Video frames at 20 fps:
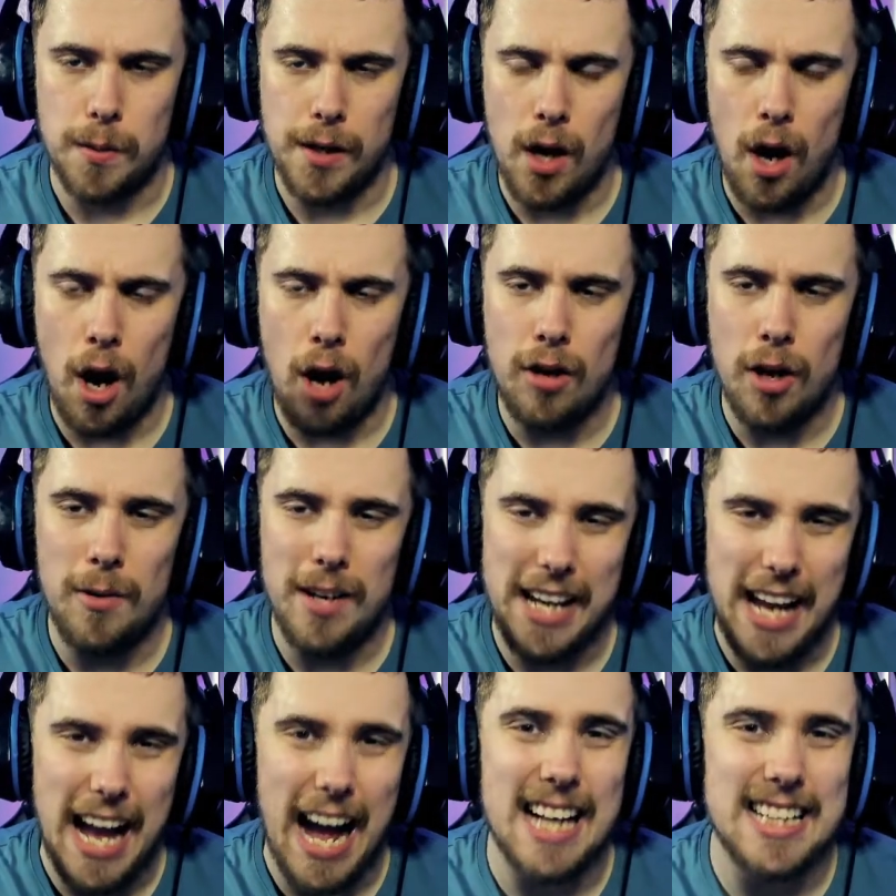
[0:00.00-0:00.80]
We are
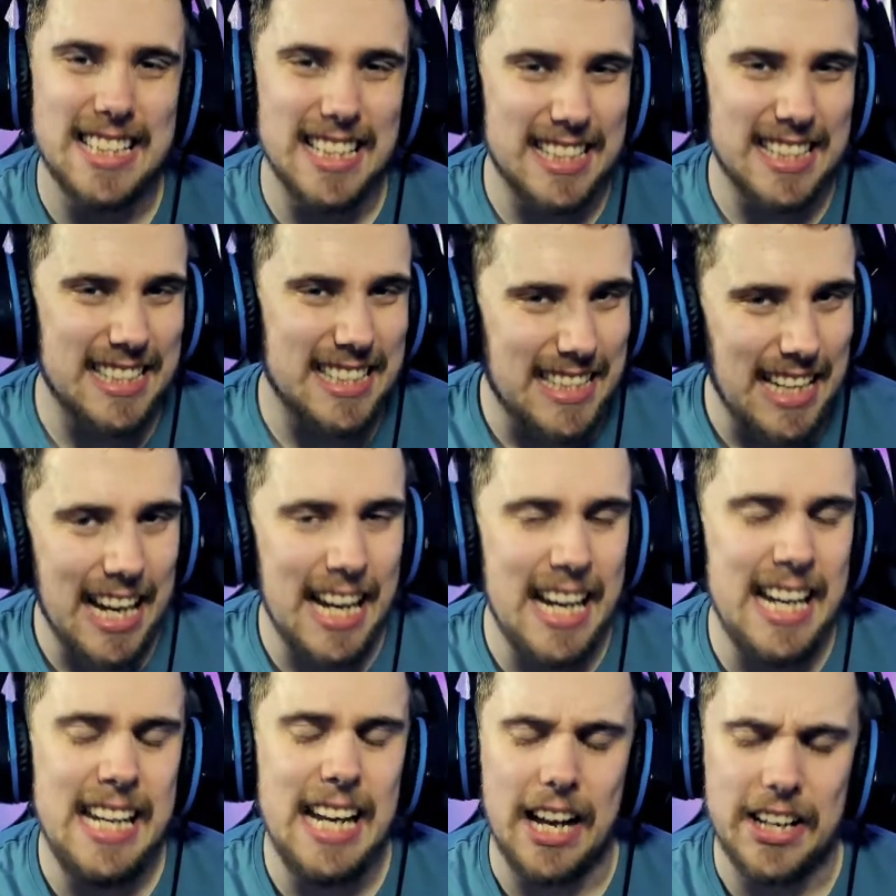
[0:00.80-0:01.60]
only at a
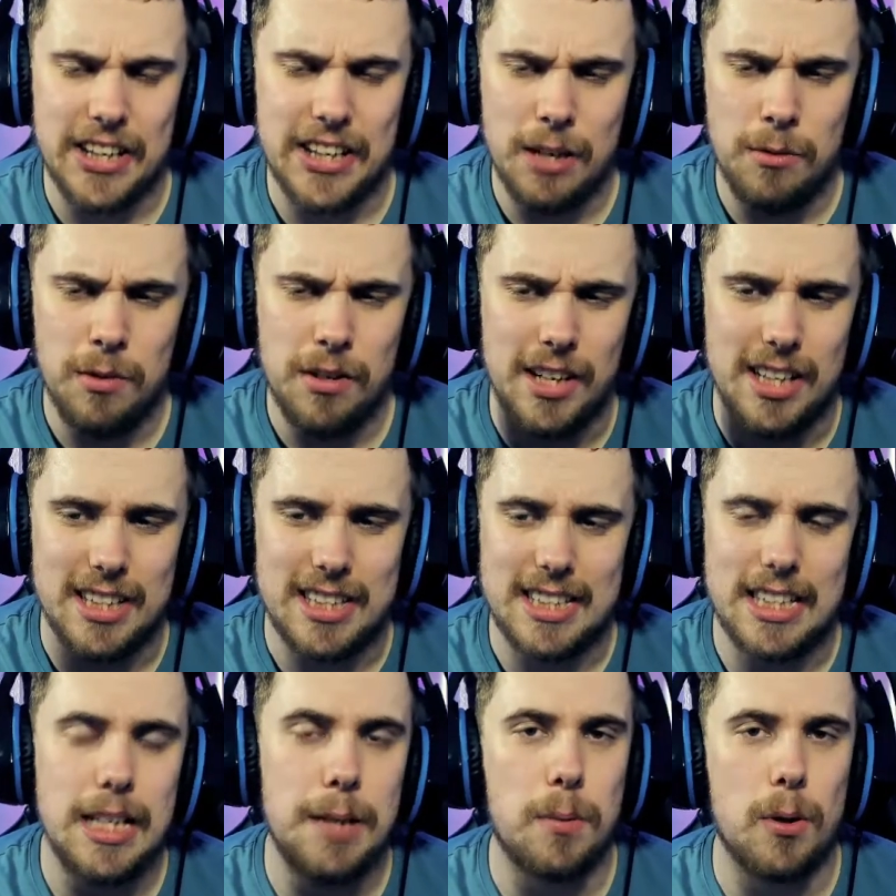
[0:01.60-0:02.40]
C. I think we were at
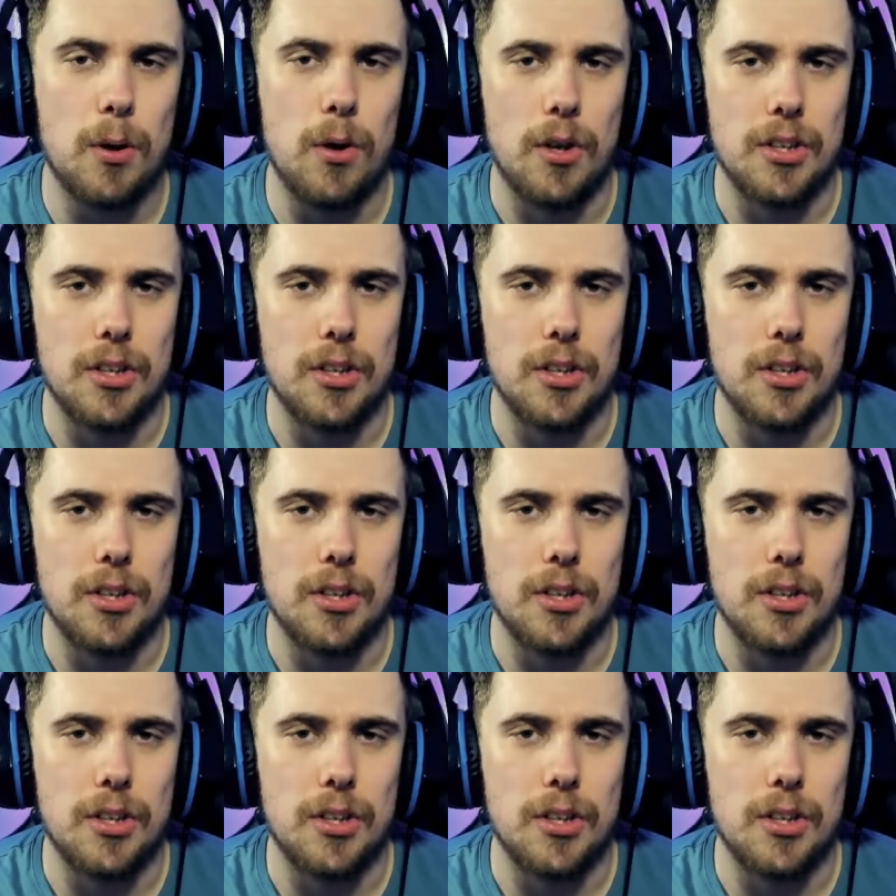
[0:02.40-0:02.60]
C+,